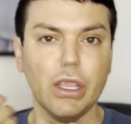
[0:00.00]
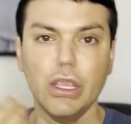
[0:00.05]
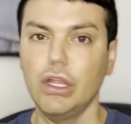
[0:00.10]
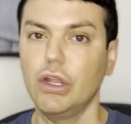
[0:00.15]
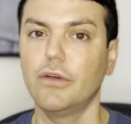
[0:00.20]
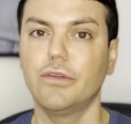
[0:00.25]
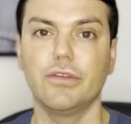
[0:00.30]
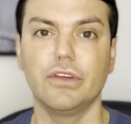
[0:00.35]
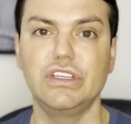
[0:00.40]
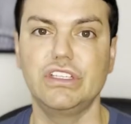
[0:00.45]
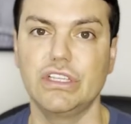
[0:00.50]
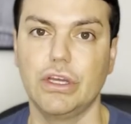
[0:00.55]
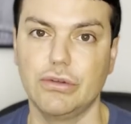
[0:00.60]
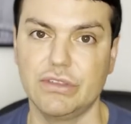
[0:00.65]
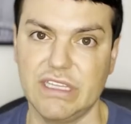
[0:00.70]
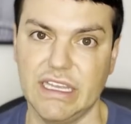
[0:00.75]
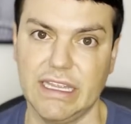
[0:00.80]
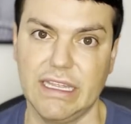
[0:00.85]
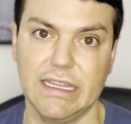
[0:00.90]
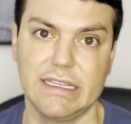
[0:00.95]
you know, free show
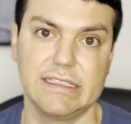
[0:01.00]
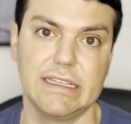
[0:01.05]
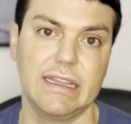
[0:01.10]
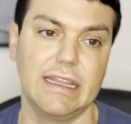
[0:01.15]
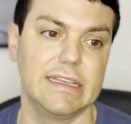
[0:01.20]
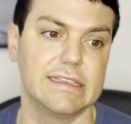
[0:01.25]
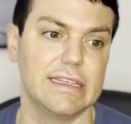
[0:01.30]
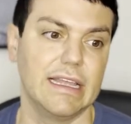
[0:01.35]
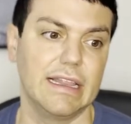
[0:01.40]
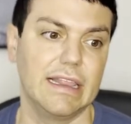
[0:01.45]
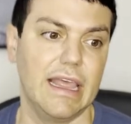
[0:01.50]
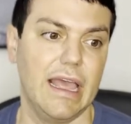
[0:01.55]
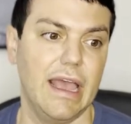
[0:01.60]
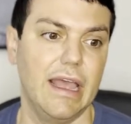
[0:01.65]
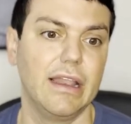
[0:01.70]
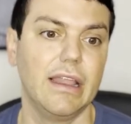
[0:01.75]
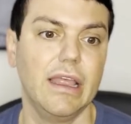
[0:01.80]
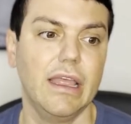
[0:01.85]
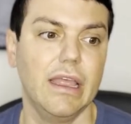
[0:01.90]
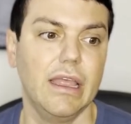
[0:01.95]
tickets and things like
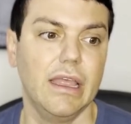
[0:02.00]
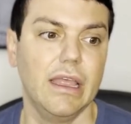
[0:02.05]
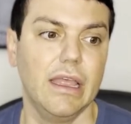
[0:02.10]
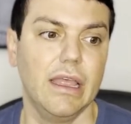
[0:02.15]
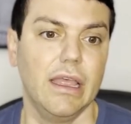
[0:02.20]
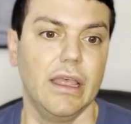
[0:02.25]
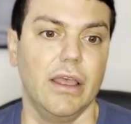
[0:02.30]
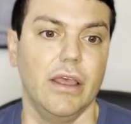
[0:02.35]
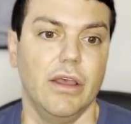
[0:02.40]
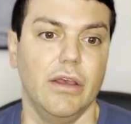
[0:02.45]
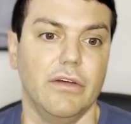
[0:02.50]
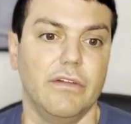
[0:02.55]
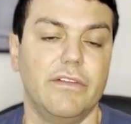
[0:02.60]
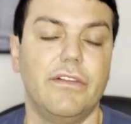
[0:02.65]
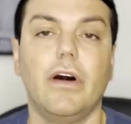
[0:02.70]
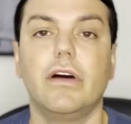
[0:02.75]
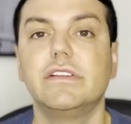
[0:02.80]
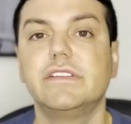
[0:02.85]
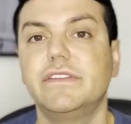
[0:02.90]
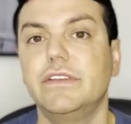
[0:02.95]
that.
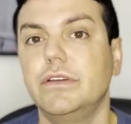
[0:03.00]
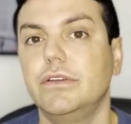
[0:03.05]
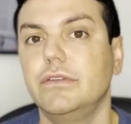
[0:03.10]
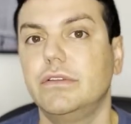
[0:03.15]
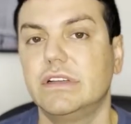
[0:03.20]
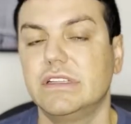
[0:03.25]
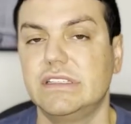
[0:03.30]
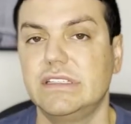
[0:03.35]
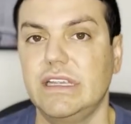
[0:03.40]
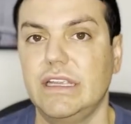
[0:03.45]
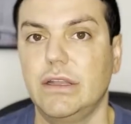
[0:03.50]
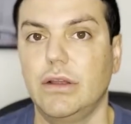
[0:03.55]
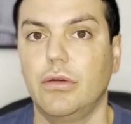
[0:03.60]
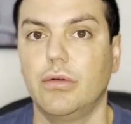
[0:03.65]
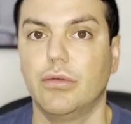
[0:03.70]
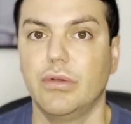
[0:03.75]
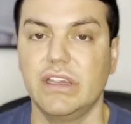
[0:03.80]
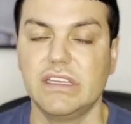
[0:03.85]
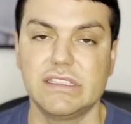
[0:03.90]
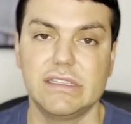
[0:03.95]
Fallsview Casino
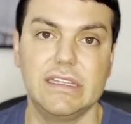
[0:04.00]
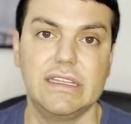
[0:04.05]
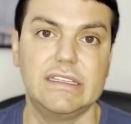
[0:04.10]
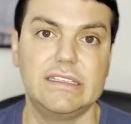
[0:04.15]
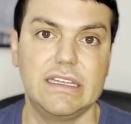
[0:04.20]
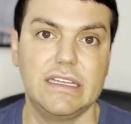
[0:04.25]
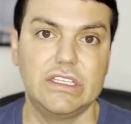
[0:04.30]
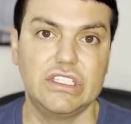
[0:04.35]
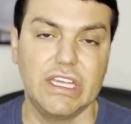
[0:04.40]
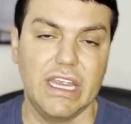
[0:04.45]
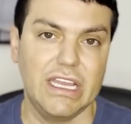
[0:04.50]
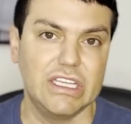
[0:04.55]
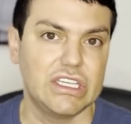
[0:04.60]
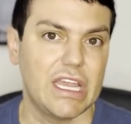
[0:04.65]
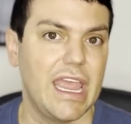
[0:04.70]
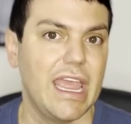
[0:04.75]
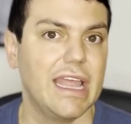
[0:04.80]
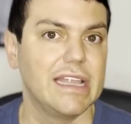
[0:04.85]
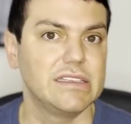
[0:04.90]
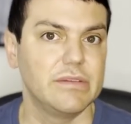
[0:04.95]
recently did change
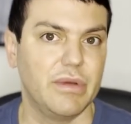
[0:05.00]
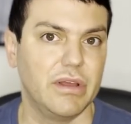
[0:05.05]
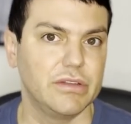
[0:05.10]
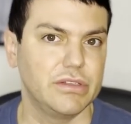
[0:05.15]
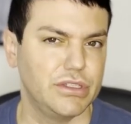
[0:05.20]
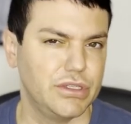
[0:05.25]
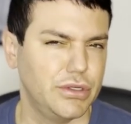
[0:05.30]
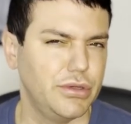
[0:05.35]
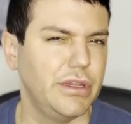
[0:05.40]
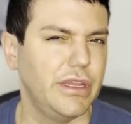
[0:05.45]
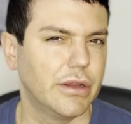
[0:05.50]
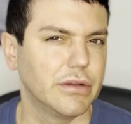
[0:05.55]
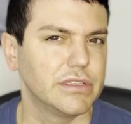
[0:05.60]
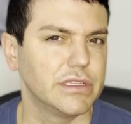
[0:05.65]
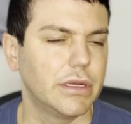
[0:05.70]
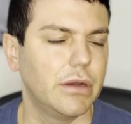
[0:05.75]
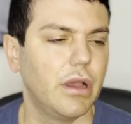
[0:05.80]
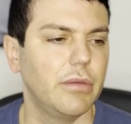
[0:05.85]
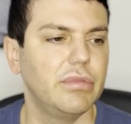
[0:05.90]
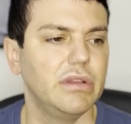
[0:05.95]
hands about 2
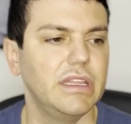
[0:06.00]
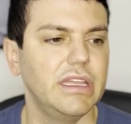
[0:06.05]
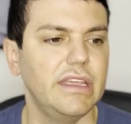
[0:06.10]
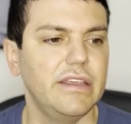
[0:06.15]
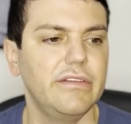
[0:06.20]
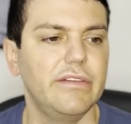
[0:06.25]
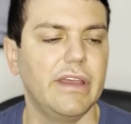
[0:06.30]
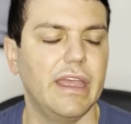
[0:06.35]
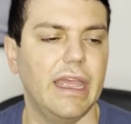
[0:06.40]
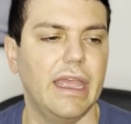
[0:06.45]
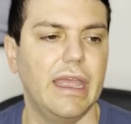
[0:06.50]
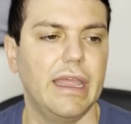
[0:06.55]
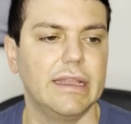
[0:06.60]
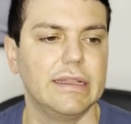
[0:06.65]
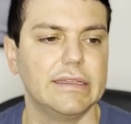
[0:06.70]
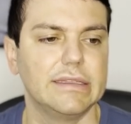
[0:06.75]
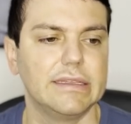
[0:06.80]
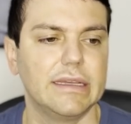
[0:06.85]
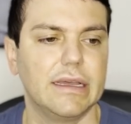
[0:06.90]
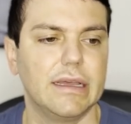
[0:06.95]
years ago, I believe,
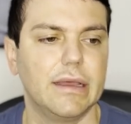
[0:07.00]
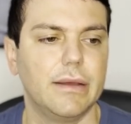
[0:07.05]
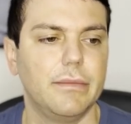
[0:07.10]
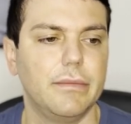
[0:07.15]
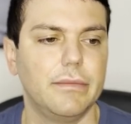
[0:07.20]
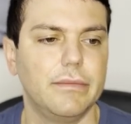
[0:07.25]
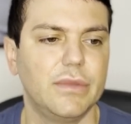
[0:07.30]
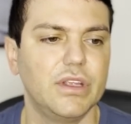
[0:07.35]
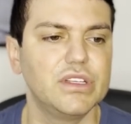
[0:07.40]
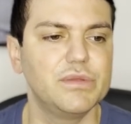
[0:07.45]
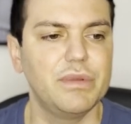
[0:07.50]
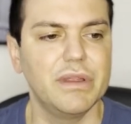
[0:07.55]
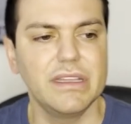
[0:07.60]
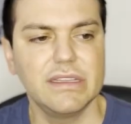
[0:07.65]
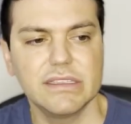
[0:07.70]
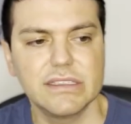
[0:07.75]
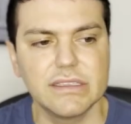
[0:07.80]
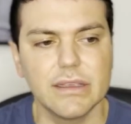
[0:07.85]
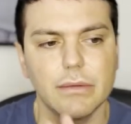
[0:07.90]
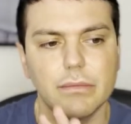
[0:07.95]
and there's
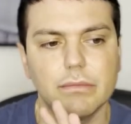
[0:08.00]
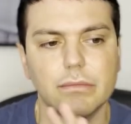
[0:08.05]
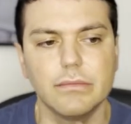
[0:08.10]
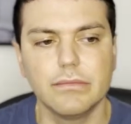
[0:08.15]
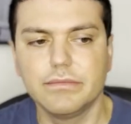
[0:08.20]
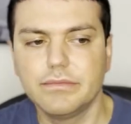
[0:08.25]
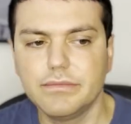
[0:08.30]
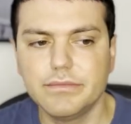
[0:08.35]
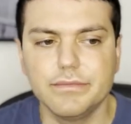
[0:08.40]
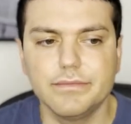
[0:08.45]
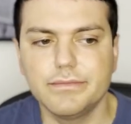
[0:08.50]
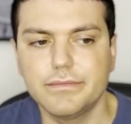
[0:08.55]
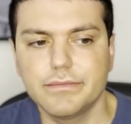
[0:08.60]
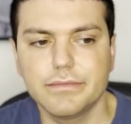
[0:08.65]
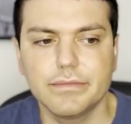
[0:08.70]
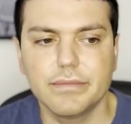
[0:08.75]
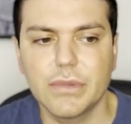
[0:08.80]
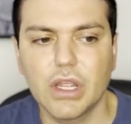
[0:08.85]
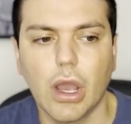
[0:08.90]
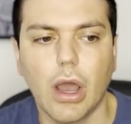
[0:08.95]
been some
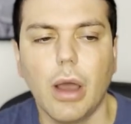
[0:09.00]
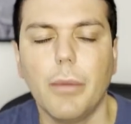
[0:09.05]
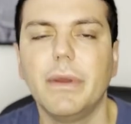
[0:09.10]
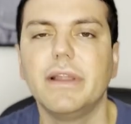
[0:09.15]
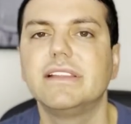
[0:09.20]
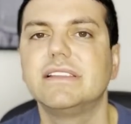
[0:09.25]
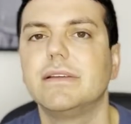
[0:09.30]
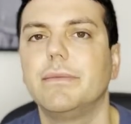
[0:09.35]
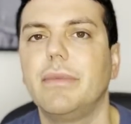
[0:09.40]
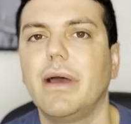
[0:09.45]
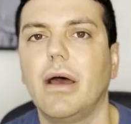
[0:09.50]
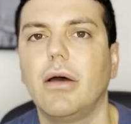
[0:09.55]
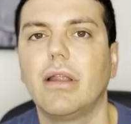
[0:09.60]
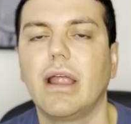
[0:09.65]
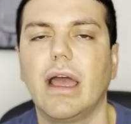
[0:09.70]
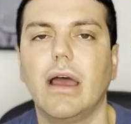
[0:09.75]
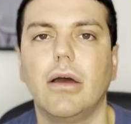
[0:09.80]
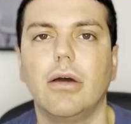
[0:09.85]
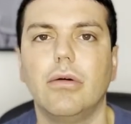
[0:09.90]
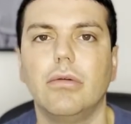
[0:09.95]
comments about
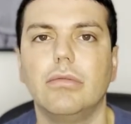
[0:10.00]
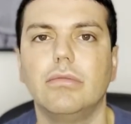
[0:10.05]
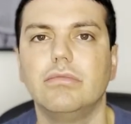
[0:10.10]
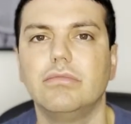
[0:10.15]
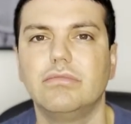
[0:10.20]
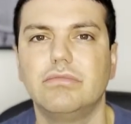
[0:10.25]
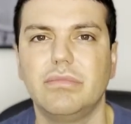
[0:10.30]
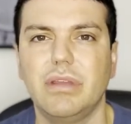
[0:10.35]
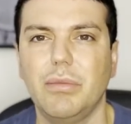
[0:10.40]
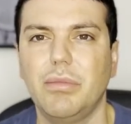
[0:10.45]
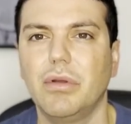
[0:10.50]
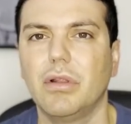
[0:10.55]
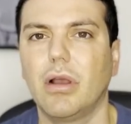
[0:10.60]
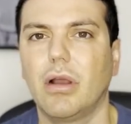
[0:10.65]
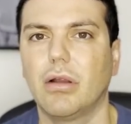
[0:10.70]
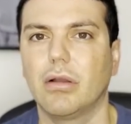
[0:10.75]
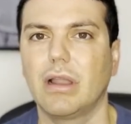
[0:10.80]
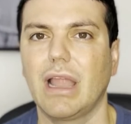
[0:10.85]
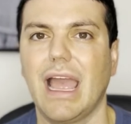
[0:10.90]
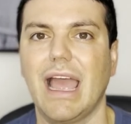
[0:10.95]
how people
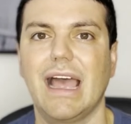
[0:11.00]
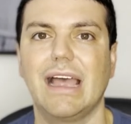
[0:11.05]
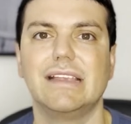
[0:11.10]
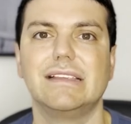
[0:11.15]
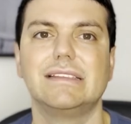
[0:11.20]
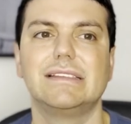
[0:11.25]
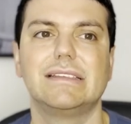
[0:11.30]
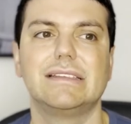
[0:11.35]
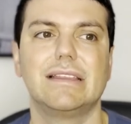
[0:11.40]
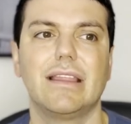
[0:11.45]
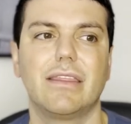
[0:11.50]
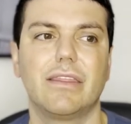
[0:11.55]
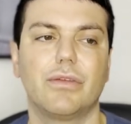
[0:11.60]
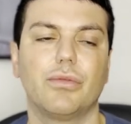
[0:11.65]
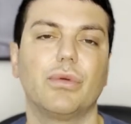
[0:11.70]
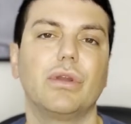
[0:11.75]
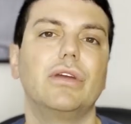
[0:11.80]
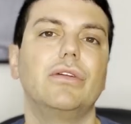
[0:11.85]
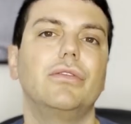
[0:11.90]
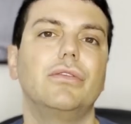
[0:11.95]
aren't as
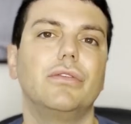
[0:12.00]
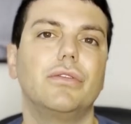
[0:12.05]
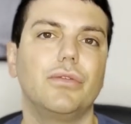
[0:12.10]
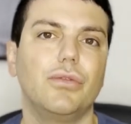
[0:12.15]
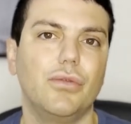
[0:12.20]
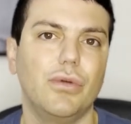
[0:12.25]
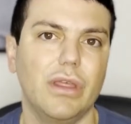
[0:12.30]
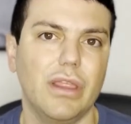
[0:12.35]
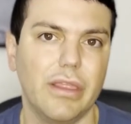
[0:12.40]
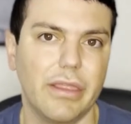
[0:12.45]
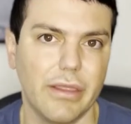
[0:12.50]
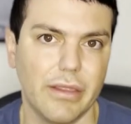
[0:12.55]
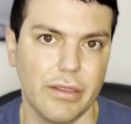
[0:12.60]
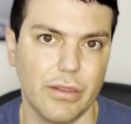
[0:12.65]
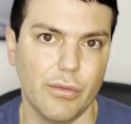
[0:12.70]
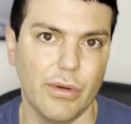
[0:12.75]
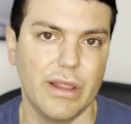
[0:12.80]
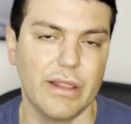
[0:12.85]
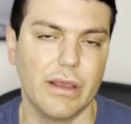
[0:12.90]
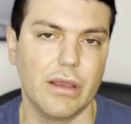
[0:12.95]
thrilled with
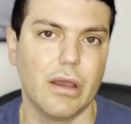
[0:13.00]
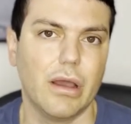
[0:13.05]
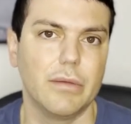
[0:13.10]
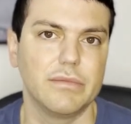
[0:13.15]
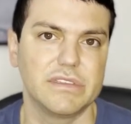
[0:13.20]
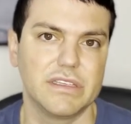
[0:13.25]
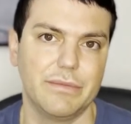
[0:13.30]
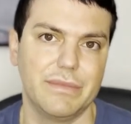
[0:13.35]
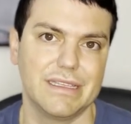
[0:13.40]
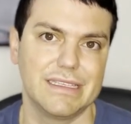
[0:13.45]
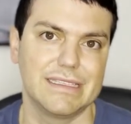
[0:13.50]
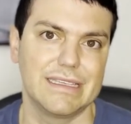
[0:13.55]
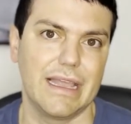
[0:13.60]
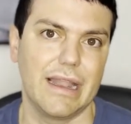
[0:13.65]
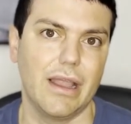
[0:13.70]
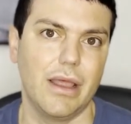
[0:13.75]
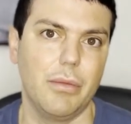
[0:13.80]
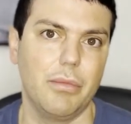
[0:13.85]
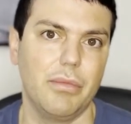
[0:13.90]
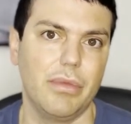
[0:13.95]
the way the comps have been
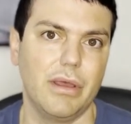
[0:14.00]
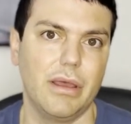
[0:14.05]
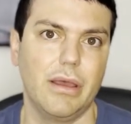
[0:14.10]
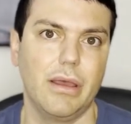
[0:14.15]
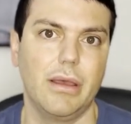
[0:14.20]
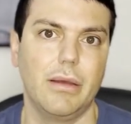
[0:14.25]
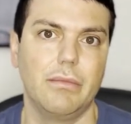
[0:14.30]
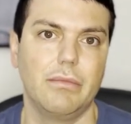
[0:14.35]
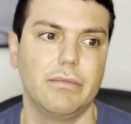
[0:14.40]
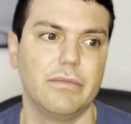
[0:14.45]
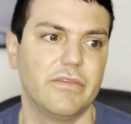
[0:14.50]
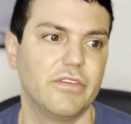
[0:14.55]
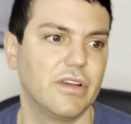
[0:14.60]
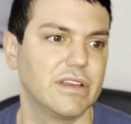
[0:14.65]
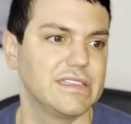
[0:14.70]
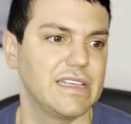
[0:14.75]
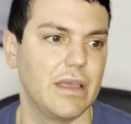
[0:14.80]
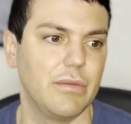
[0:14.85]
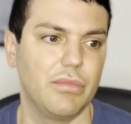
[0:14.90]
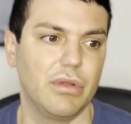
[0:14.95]
set up. For
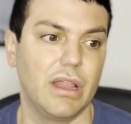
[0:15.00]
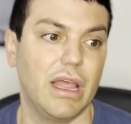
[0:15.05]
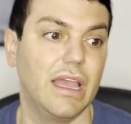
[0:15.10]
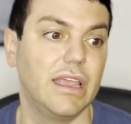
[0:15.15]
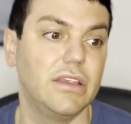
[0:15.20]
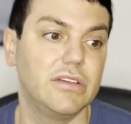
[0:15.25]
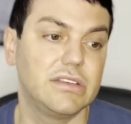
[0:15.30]
example, I